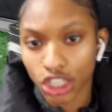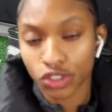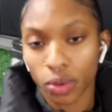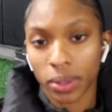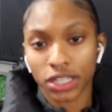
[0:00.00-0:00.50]

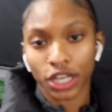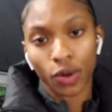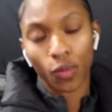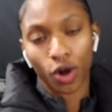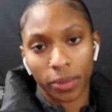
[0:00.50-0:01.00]
So we about to get
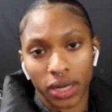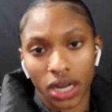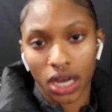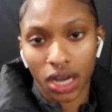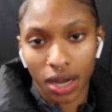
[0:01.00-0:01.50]
warm and
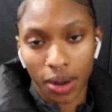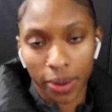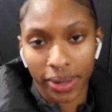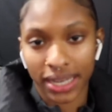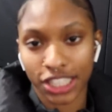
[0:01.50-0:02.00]
we're
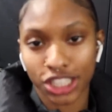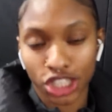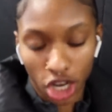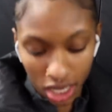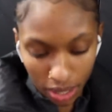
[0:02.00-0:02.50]
about to get
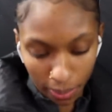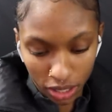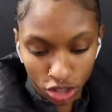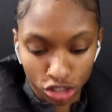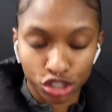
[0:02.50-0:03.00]
started. You about
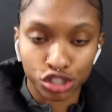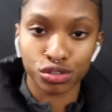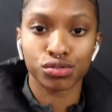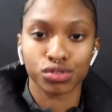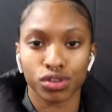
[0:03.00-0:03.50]
to throw the
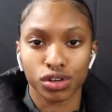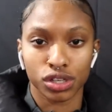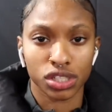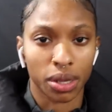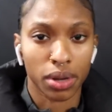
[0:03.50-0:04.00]
shoes
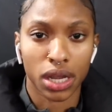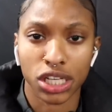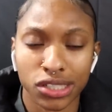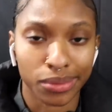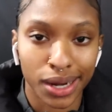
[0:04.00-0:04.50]
on. So I'm gonna
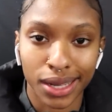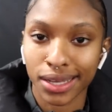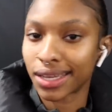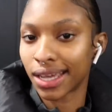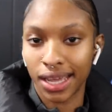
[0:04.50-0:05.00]
catch y'all when I
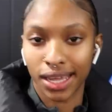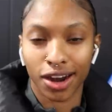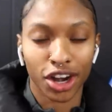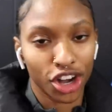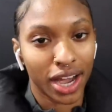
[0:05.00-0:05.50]
can. Y'all
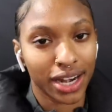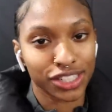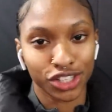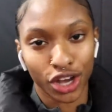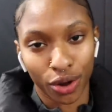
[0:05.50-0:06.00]
already know how
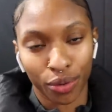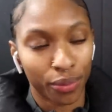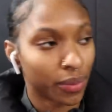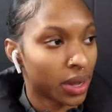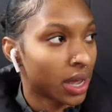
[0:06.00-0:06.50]
this go.
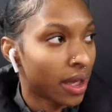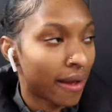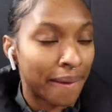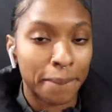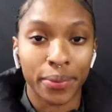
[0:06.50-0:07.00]

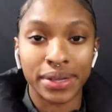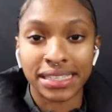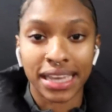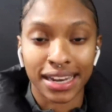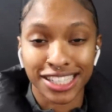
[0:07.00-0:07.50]
But we
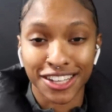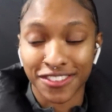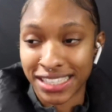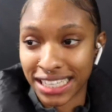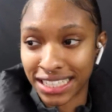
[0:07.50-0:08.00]
just got into the
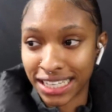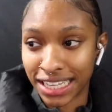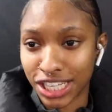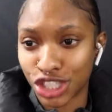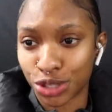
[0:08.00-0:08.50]

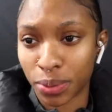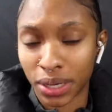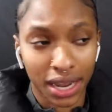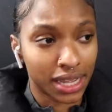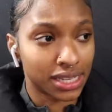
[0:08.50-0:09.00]
facility. Super
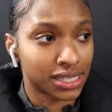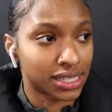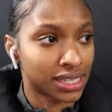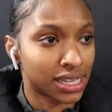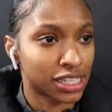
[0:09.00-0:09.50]
nice.
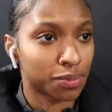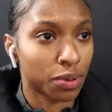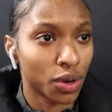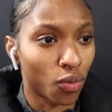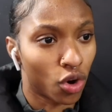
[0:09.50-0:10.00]
It's
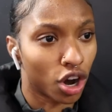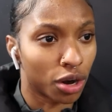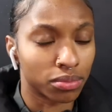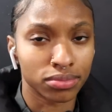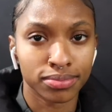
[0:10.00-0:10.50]
pretty
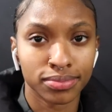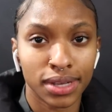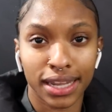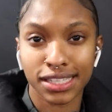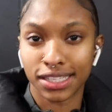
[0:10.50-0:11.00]
warm.
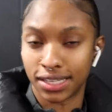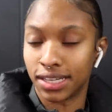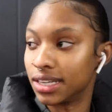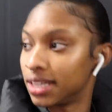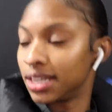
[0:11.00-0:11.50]
And that's good.